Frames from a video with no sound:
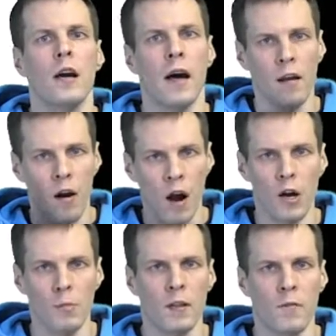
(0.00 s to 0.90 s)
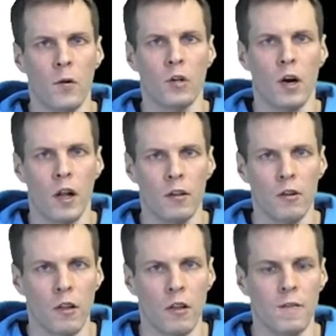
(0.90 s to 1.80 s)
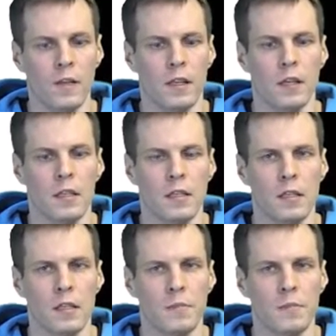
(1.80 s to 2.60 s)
an argument for the alternative fit indices.